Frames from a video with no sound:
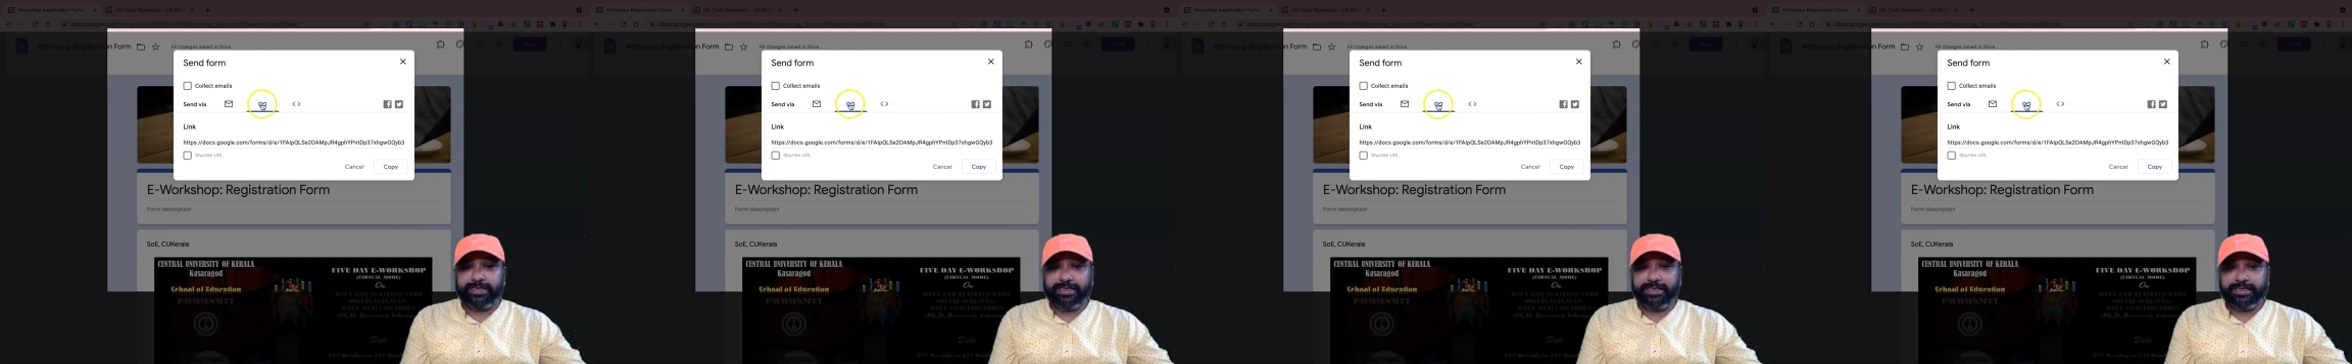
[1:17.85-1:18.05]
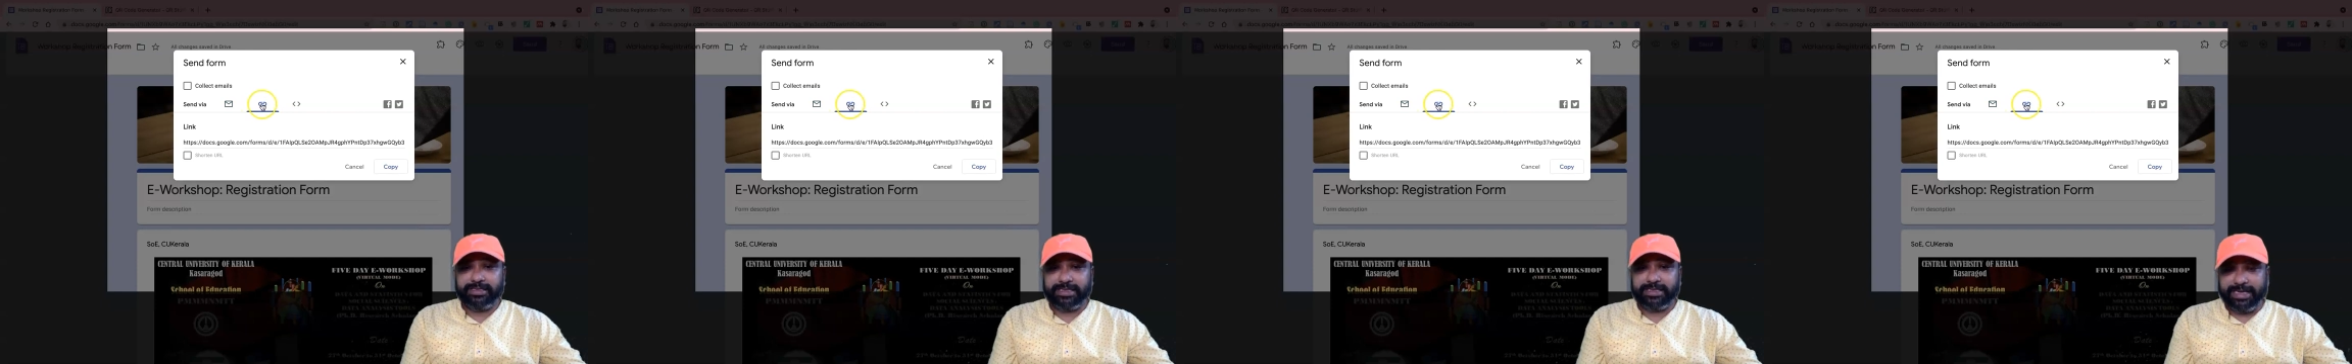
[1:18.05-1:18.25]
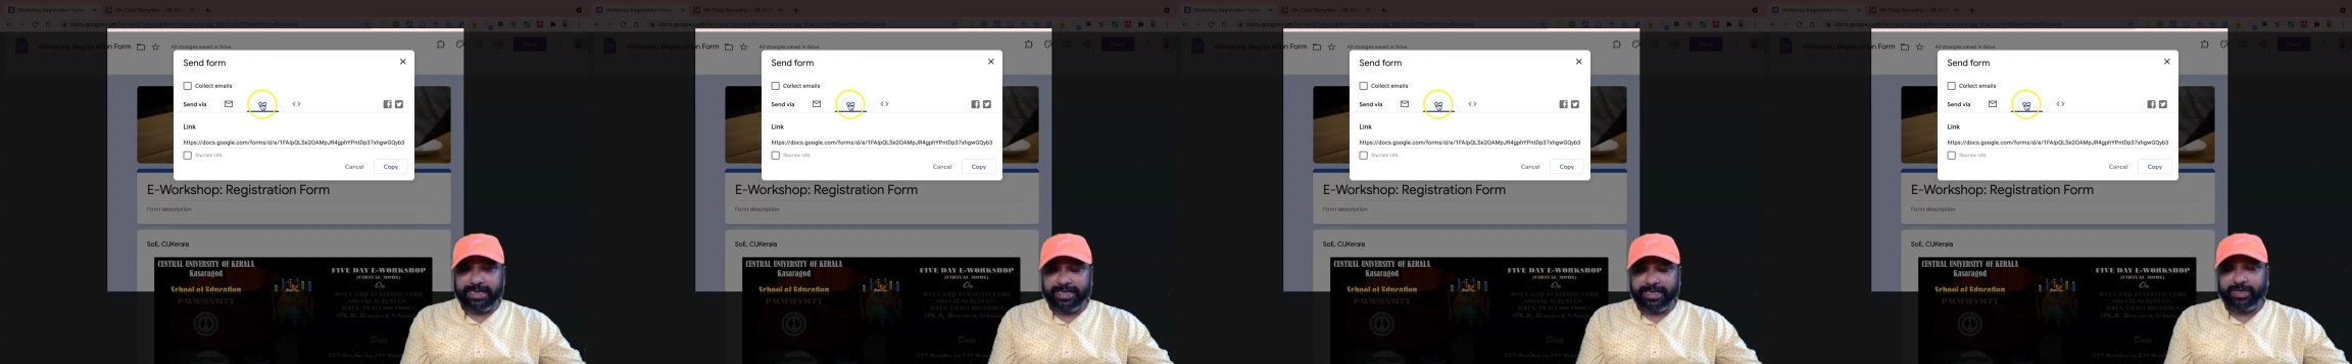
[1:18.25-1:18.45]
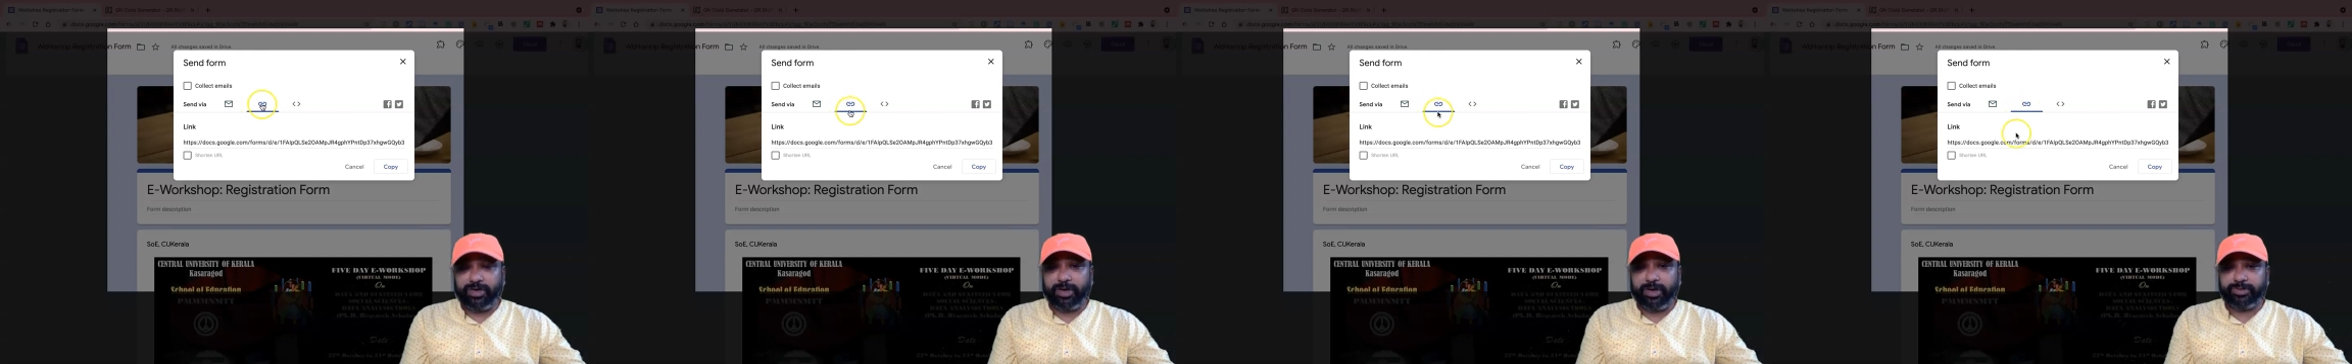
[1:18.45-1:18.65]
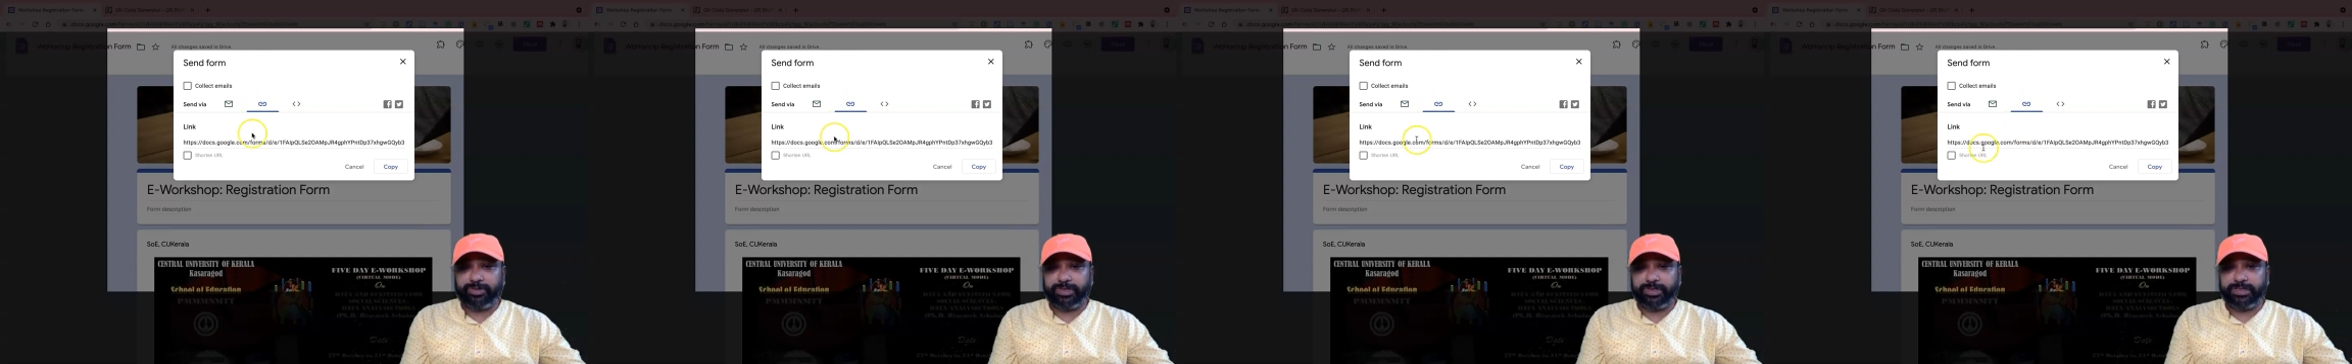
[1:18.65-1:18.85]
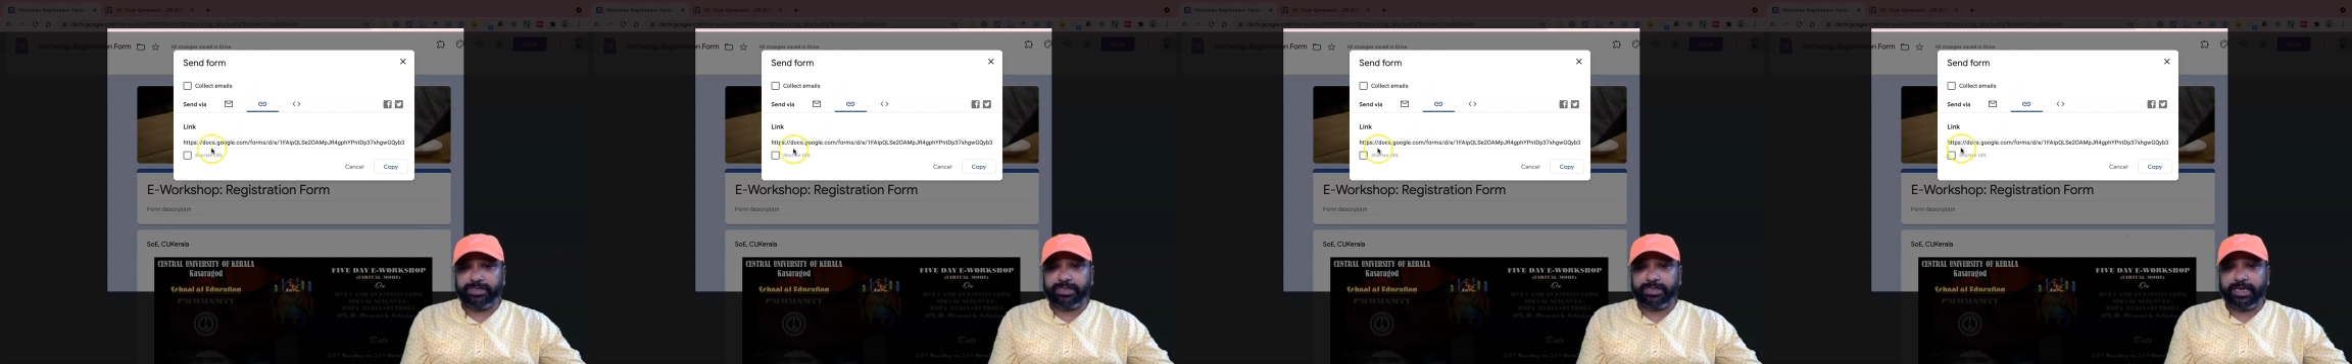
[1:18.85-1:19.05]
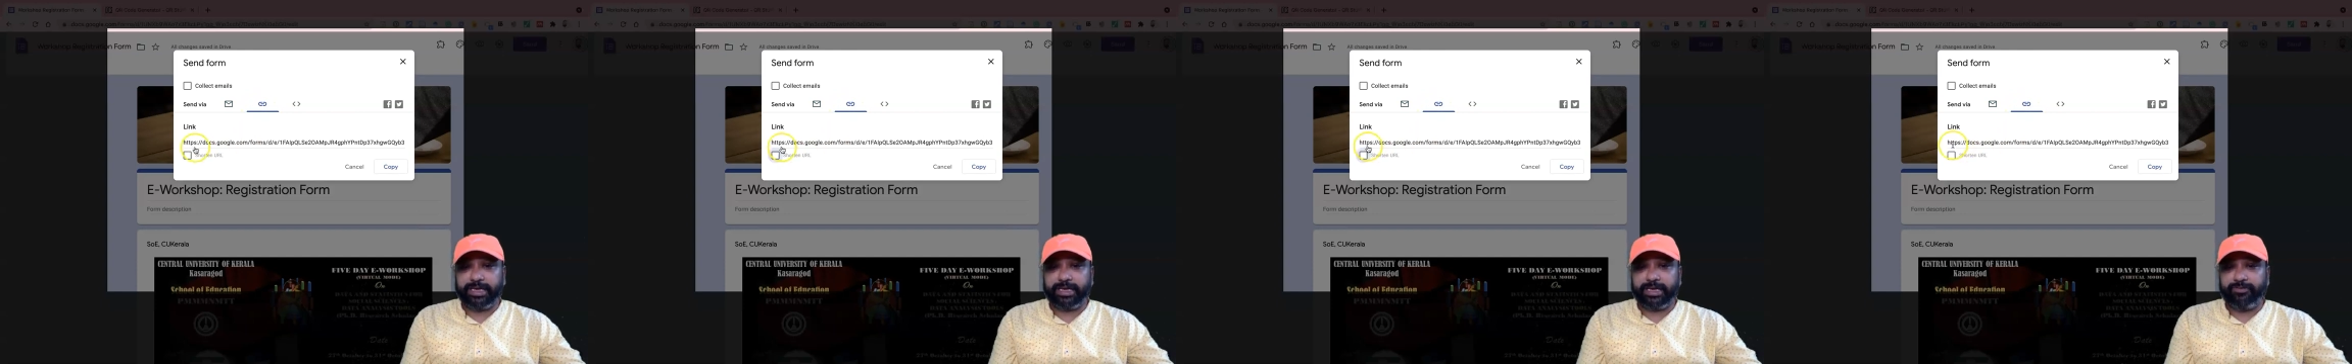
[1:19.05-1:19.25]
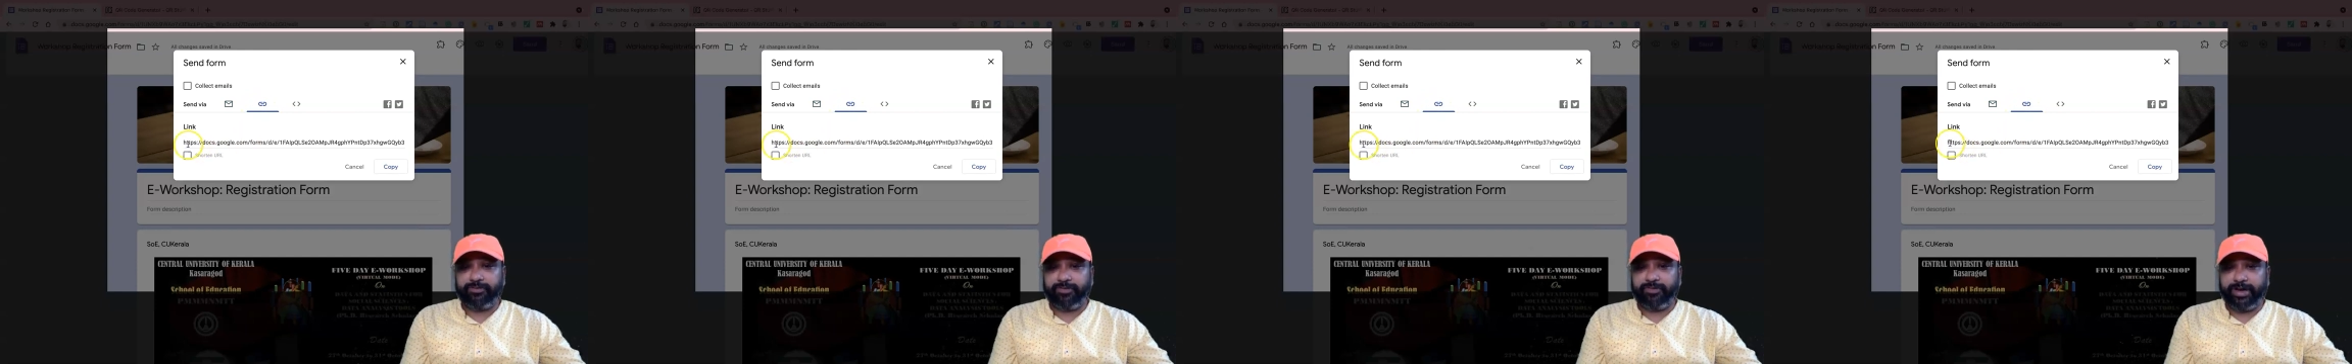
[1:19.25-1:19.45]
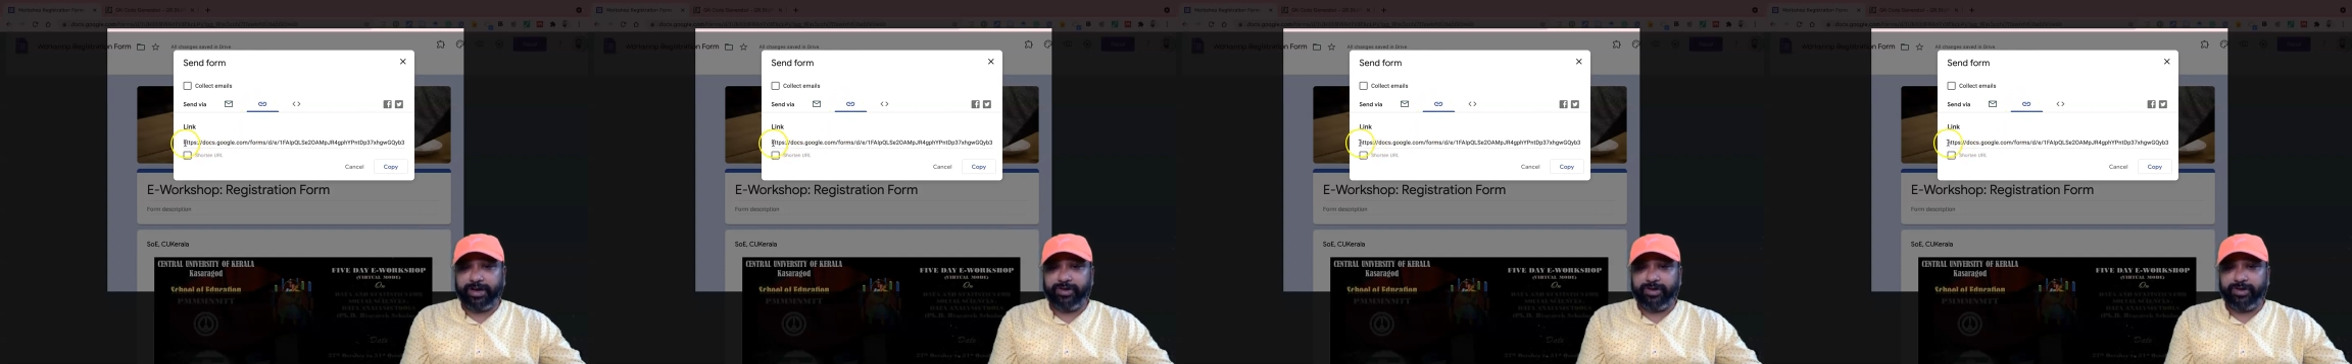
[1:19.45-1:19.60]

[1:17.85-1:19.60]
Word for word: this link options I can find